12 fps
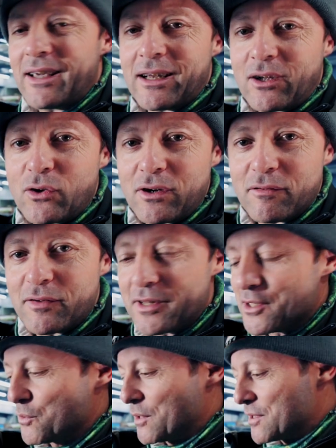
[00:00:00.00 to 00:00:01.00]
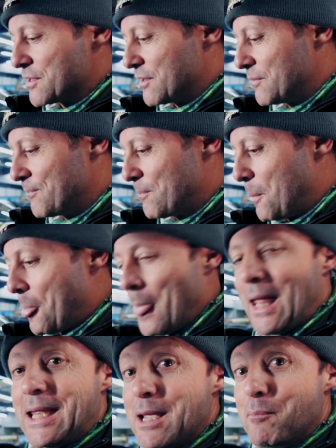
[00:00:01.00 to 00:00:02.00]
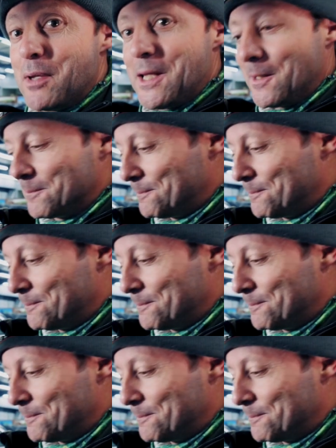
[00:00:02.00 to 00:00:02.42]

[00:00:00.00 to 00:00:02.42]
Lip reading: and I couldn't fit this one, so yippee.